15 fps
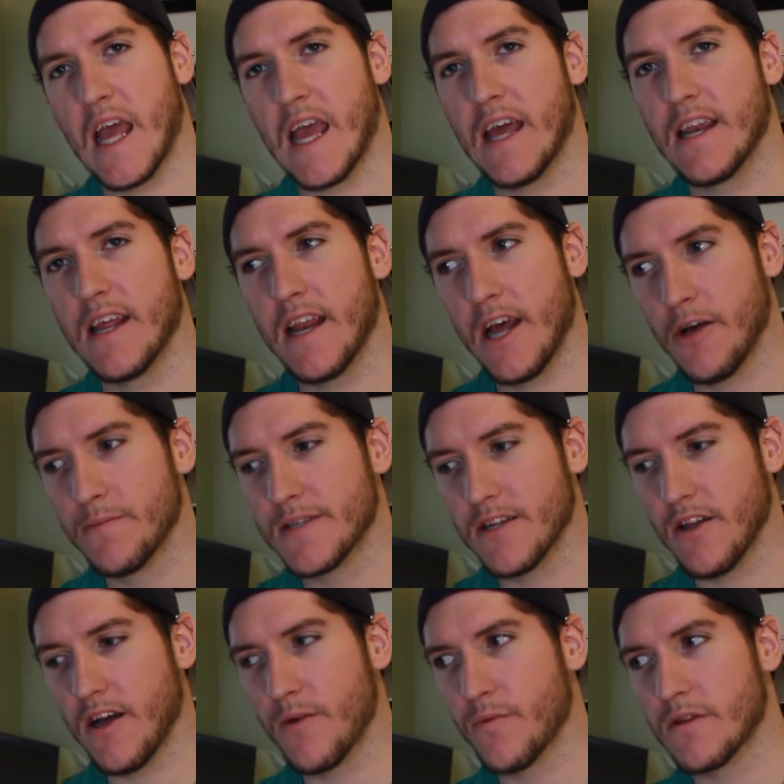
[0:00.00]
And it helps a
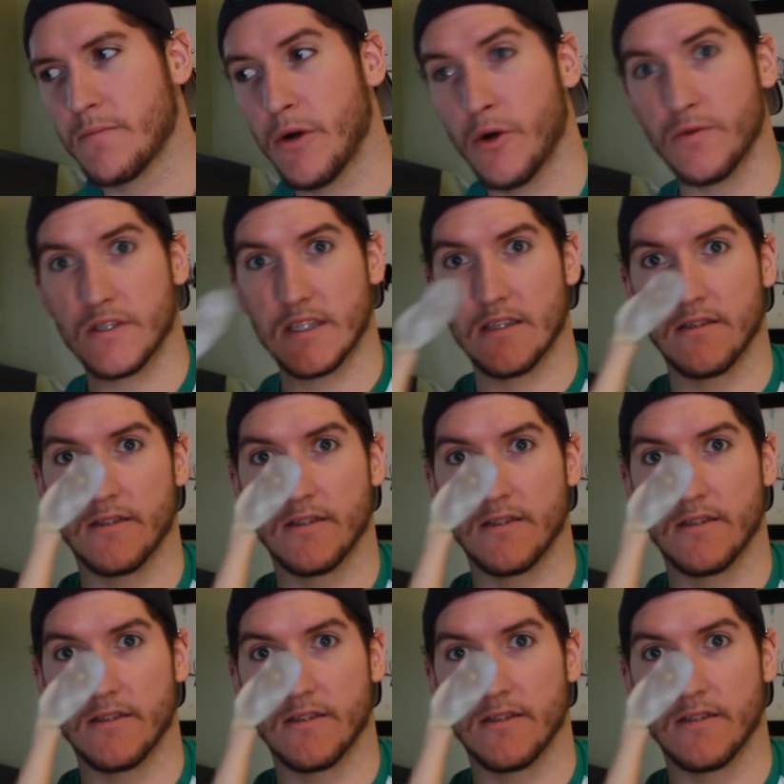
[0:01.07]
lot with posing.